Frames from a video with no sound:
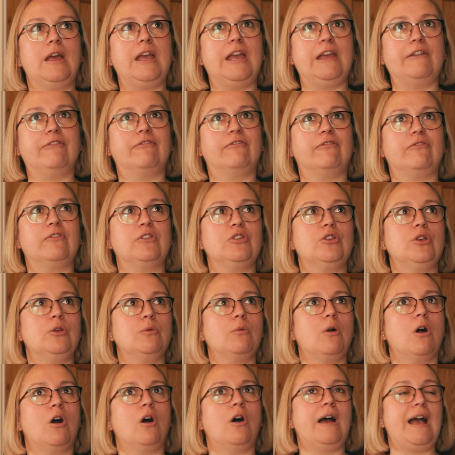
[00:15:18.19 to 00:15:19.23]
if
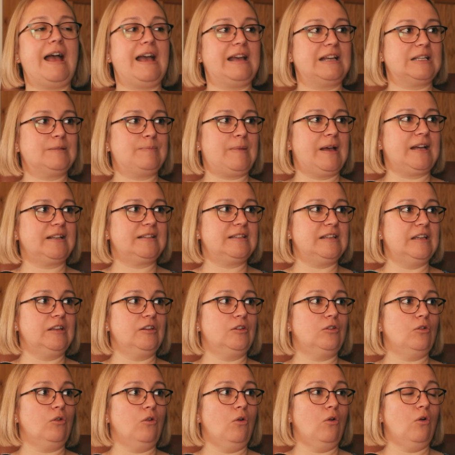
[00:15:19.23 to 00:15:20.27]
you are expecting
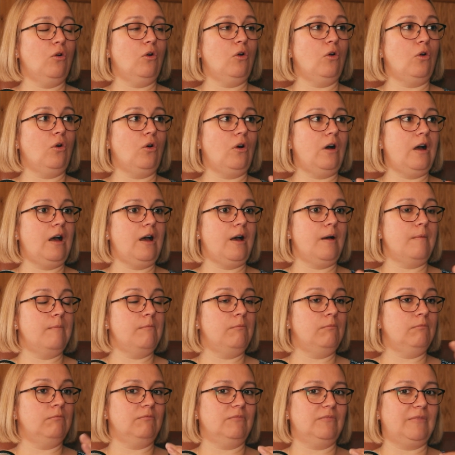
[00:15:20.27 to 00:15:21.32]
your
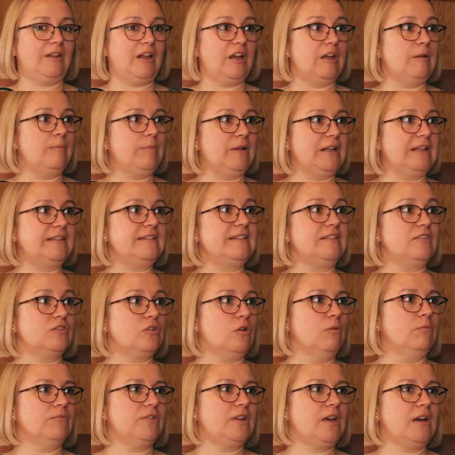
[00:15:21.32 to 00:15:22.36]
liability to
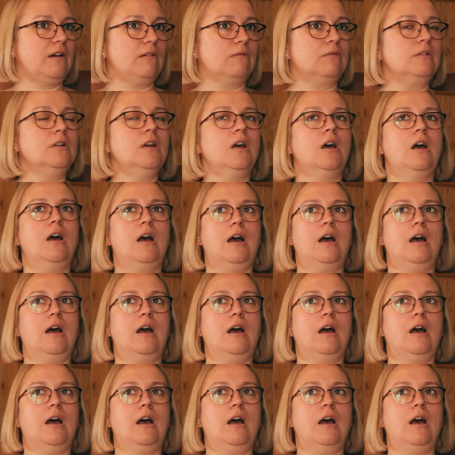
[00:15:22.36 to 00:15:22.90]
come down.